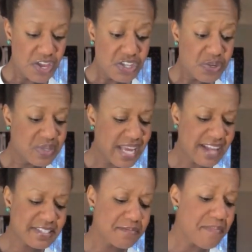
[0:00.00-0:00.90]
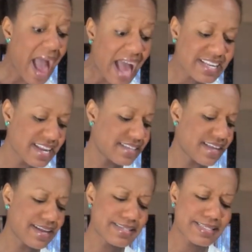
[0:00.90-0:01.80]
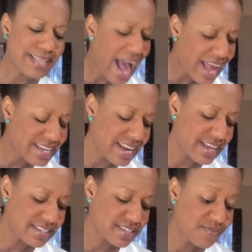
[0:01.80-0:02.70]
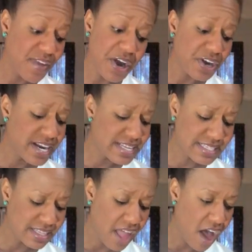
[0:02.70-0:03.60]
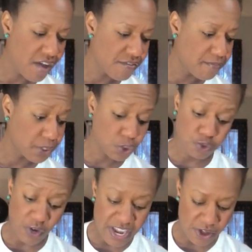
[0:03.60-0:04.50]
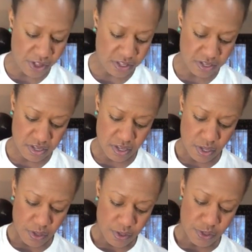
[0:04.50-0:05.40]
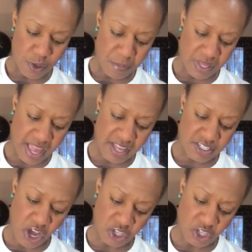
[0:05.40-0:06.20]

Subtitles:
You dance madness and sadness, fairies, love, betrayal. You plant